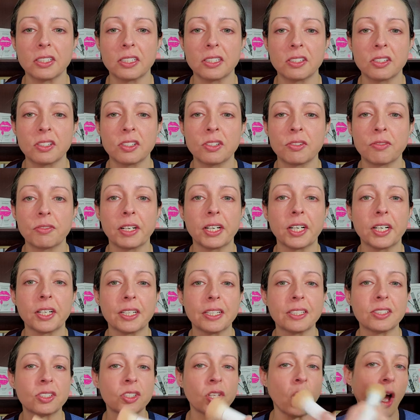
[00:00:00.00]
This is a very
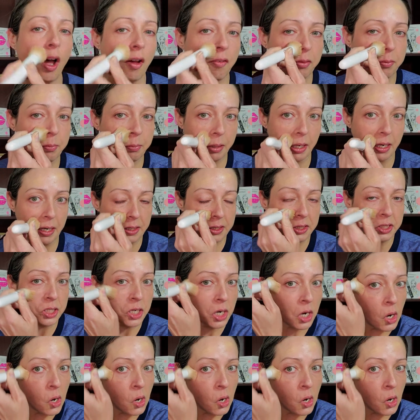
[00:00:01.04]
soft brush.